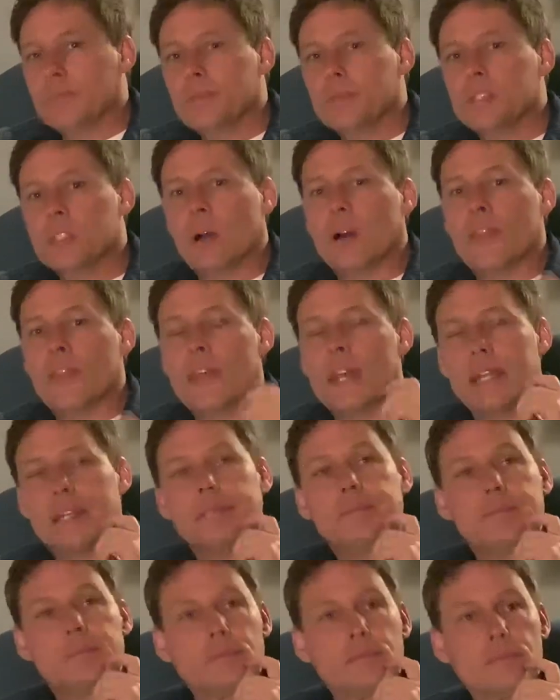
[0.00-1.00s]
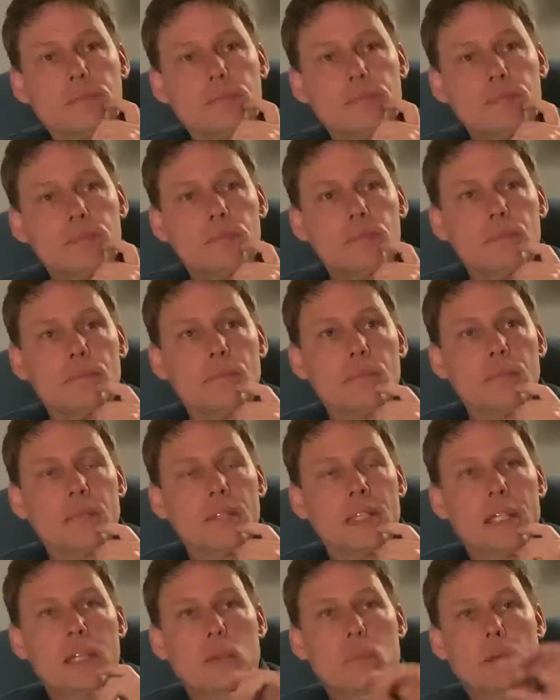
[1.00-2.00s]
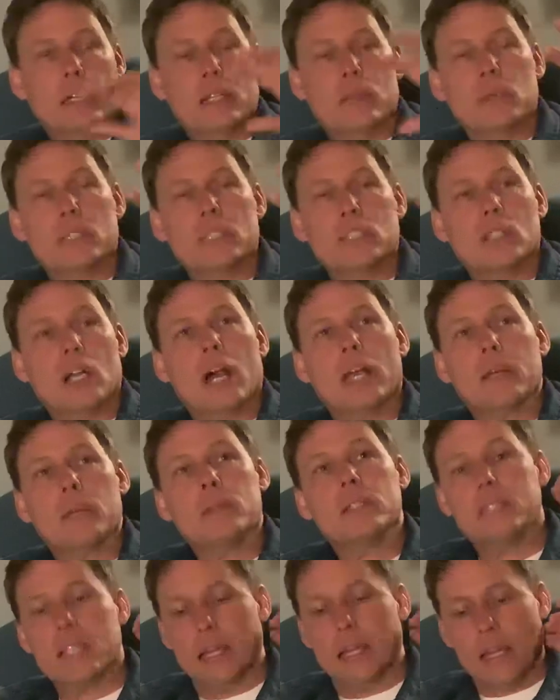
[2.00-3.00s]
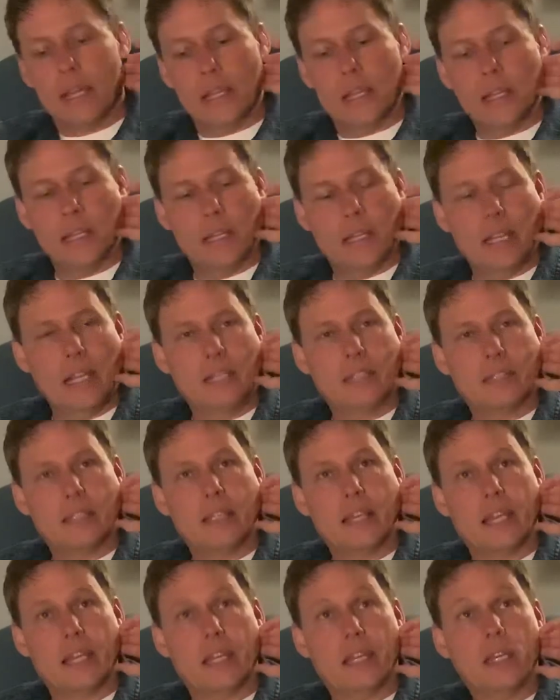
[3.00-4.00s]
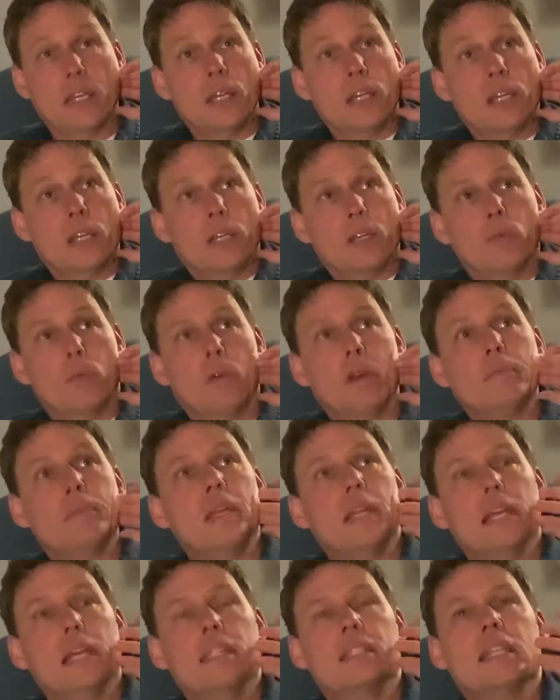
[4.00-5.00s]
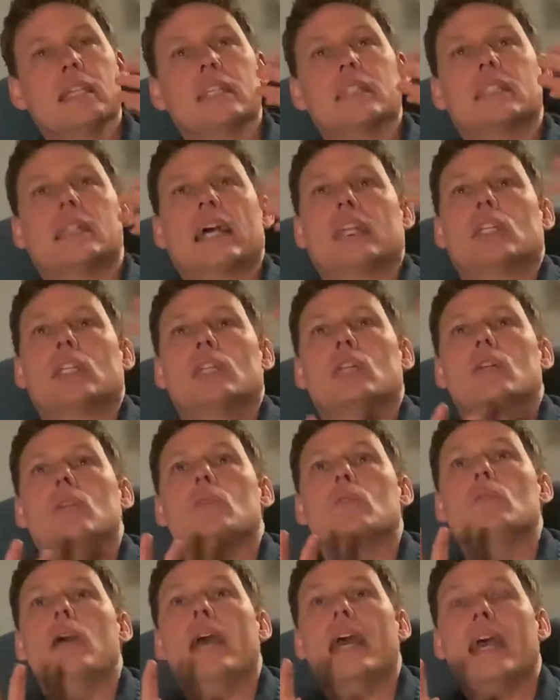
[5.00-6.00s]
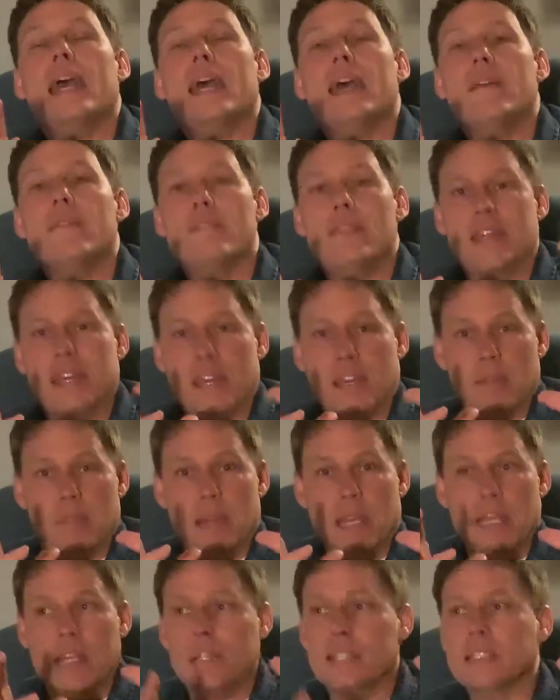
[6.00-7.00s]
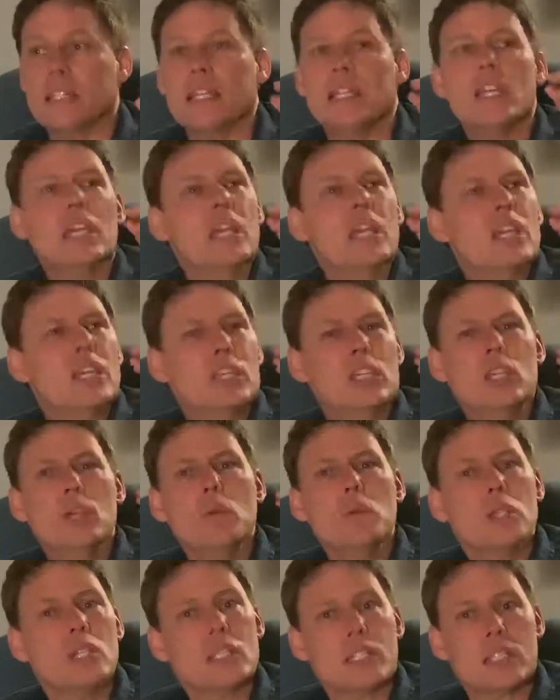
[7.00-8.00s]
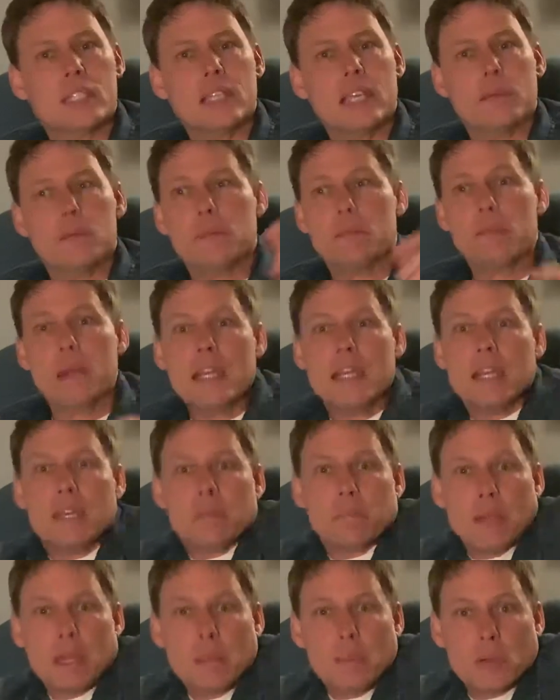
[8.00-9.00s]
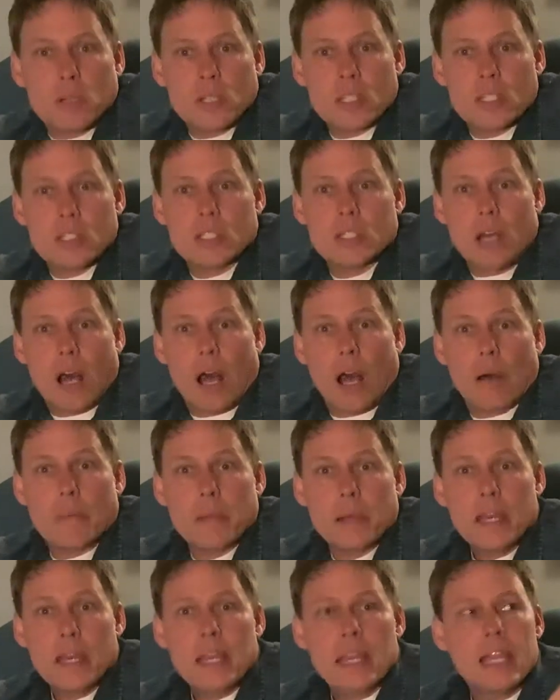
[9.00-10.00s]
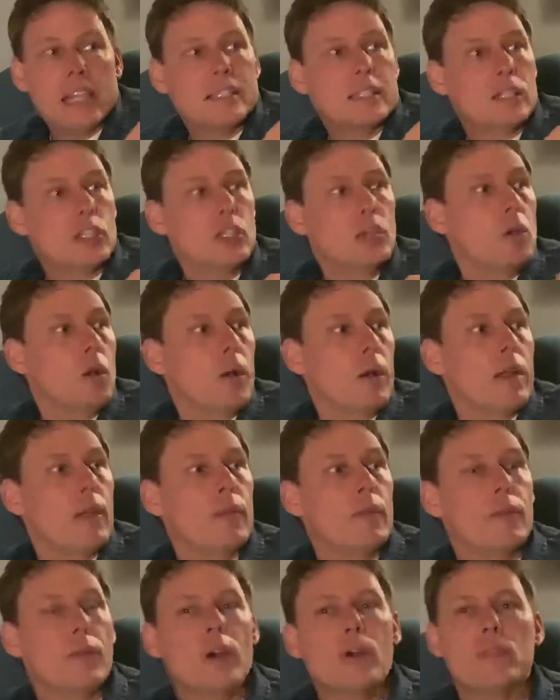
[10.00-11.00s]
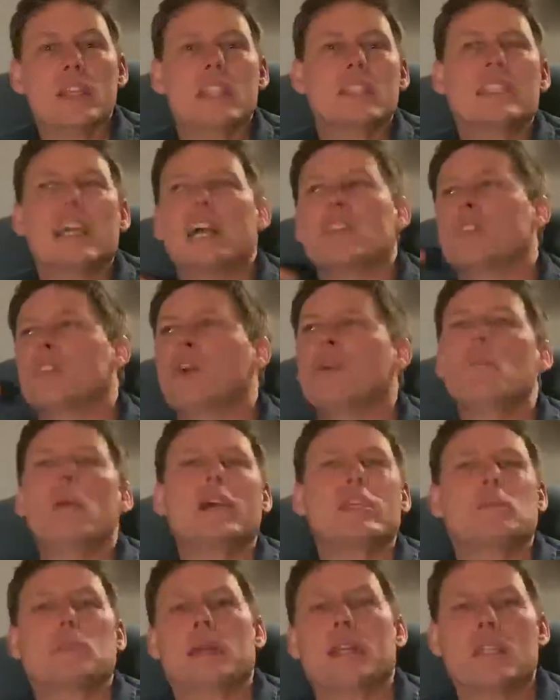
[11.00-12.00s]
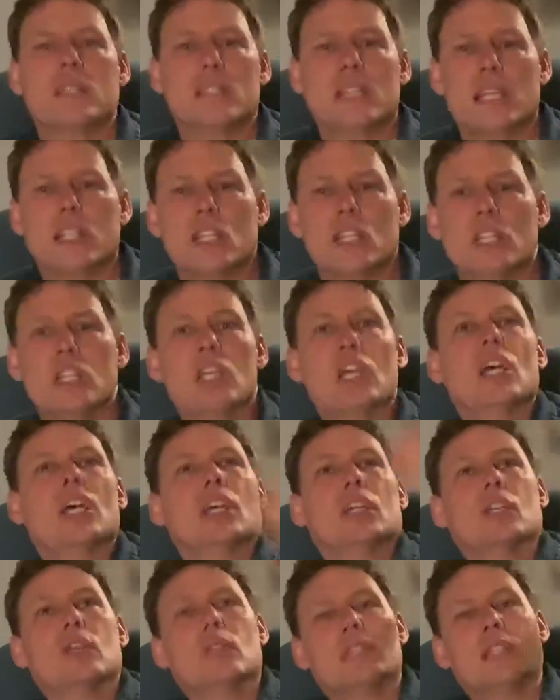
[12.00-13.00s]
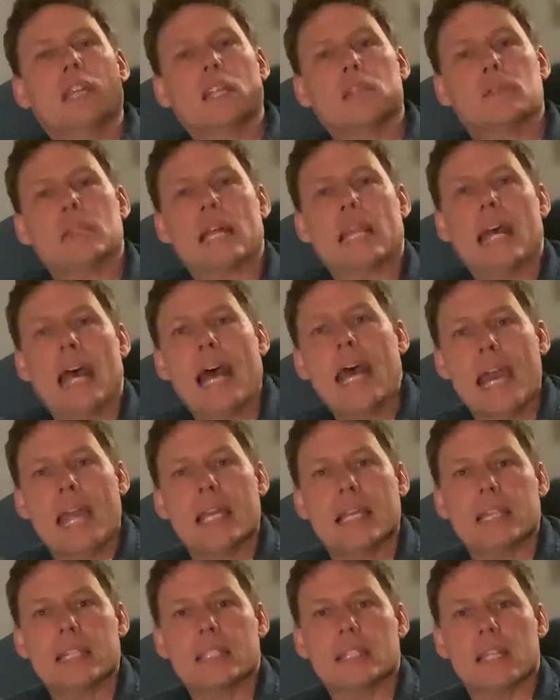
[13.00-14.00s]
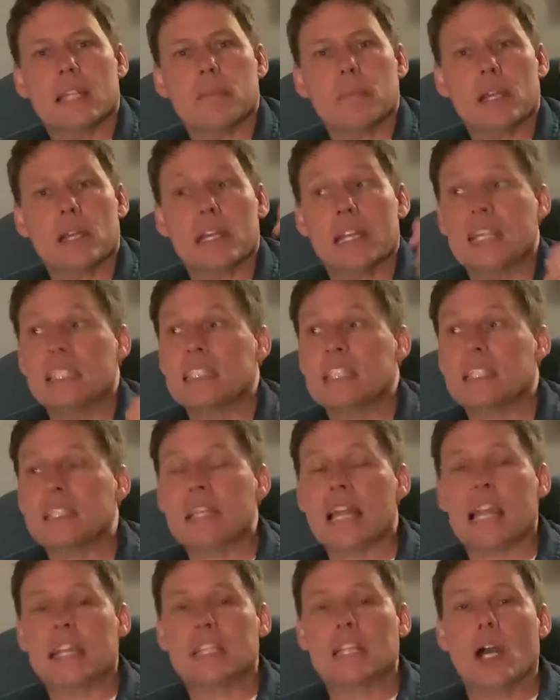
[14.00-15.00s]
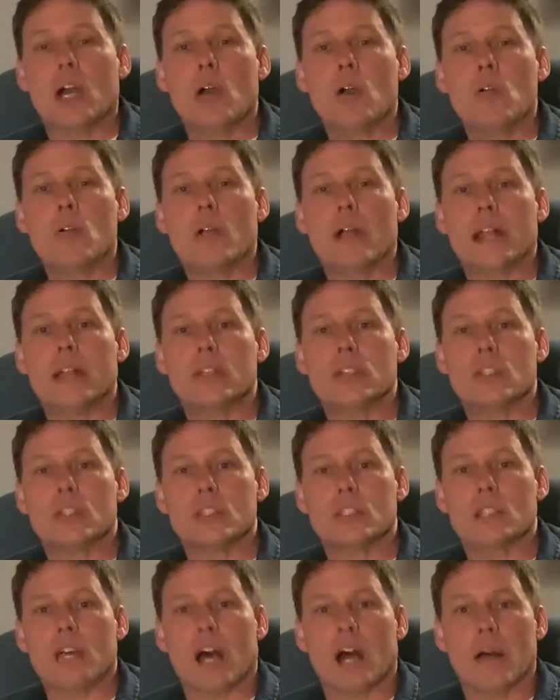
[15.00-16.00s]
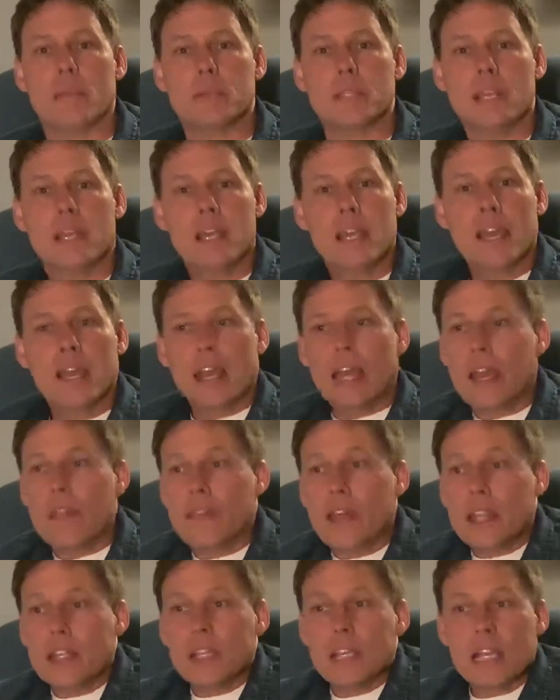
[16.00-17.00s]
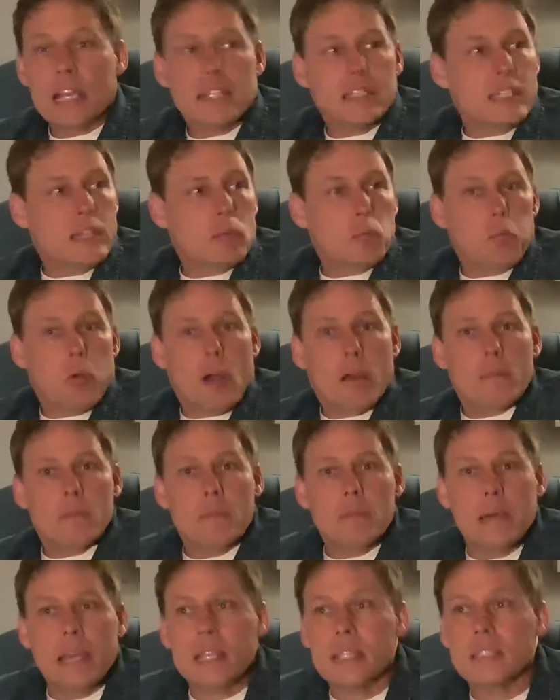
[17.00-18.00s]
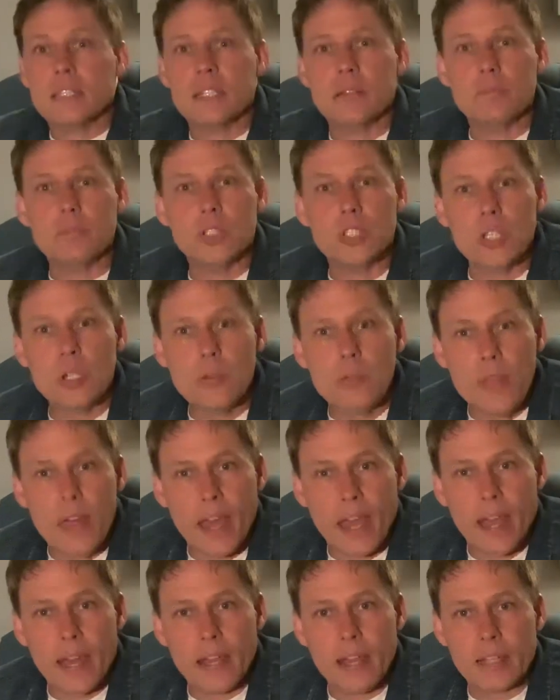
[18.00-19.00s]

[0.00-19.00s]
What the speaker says: So I think when Scotty would say, he'd say, 1 minute, he said, it's like you have them. And he said, you just speak and people just stop. He said, you go out on the road, these guys nobody's paying attention. You stand and say, hey, listen up here. And he said, it's like the whole crowd just stops. And he said, what makes them do that?